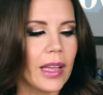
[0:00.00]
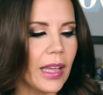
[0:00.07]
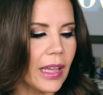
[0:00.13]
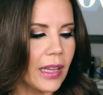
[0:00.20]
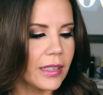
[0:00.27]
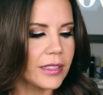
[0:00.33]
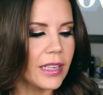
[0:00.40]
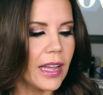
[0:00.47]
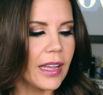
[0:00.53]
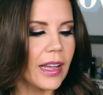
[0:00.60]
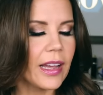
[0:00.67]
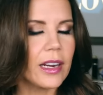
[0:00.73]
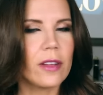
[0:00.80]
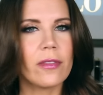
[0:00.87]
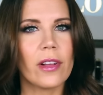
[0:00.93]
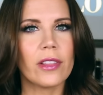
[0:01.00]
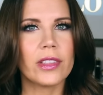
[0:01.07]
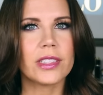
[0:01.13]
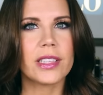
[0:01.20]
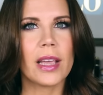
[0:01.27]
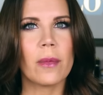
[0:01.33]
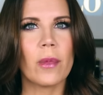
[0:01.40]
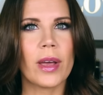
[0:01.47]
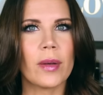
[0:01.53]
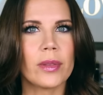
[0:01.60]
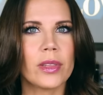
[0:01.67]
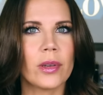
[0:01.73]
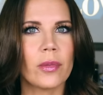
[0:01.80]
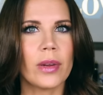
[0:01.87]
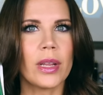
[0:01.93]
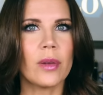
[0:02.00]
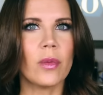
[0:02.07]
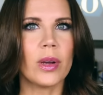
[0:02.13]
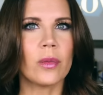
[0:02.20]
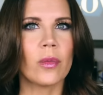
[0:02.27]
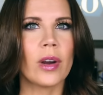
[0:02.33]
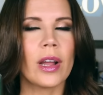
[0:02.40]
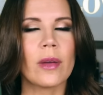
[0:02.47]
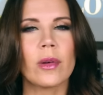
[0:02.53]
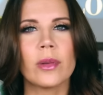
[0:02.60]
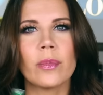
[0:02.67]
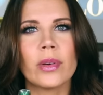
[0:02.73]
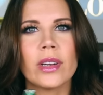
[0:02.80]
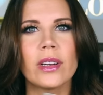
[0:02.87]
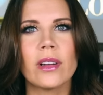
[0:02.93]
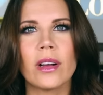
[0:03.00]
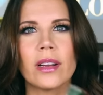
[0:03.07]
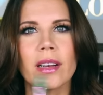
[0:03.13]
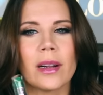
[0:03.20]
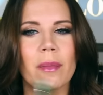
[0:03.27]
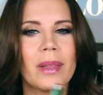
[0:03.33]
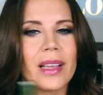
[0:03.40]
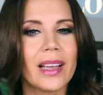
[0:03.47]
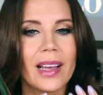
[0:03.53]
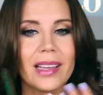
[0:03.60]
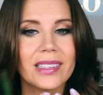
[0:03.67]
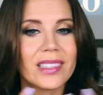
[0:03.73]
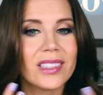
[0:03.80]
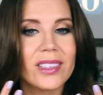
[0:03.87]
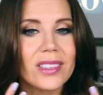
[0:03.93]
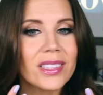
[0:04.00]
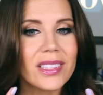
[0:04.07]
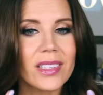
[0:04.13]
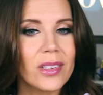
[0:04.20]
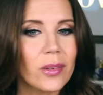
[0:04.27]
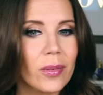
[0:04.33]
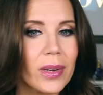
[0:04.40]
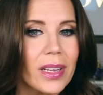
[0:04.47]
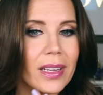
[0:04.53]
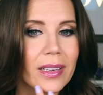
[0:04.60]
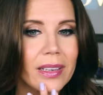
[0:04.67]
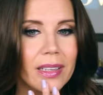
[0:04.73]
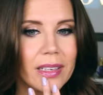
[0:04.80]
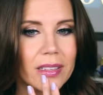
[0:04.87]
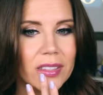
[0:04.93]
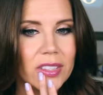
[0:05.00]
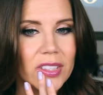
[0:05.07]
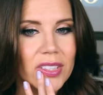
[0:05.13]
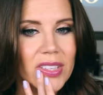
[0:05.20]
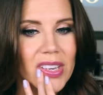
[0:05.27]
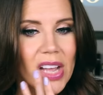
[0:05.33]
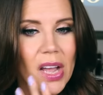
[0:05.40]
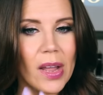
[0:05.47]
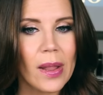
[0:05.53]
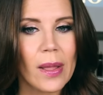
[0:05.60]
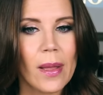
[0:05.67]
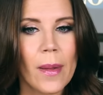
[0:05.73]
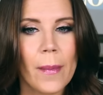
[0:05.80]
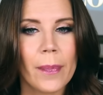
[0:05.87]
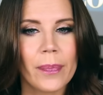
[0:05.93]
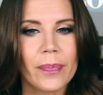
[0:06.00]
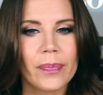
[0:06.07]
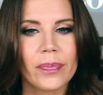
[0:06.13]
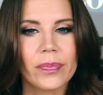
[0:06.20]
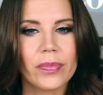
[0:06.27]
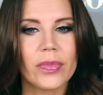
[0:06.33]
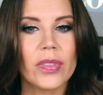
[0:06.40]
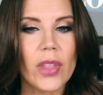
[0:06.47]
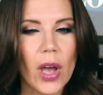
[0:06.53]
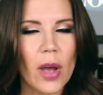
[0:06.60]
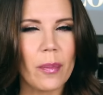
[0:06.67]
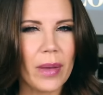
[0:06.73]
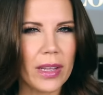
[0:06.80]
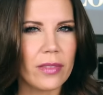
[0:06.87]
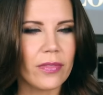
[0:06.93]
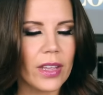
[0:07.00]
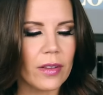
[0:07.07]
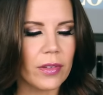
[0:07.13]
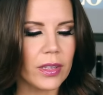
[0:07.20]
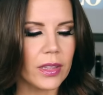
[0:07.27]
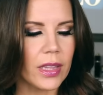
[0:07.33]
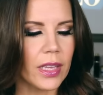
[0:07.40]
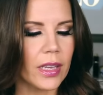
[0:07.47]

And I kind of felt the same way with the green one where I would put it on and I'm like, I still see green and it's just not not my favorite